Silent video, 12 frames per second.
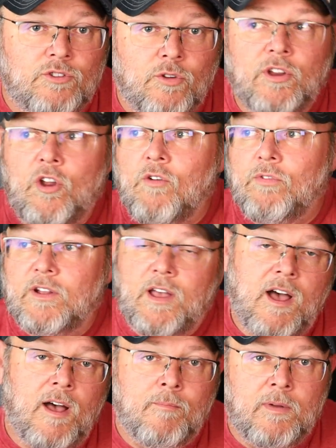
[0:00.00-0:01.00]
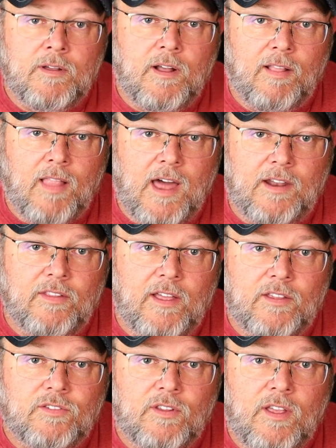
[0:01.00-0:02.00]
you can overcome a lot of
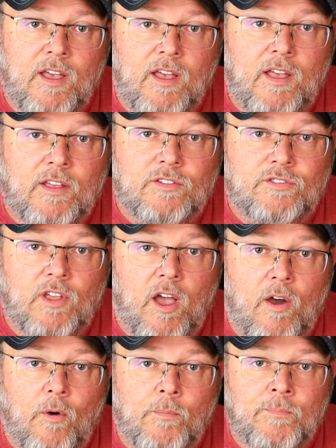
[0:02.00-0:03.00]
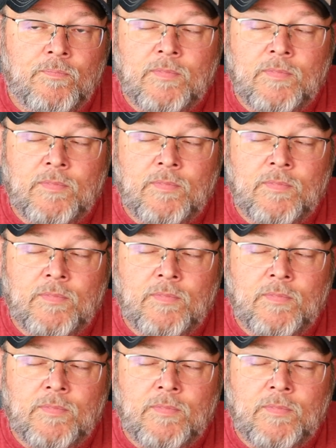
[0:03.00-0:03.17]
this. So,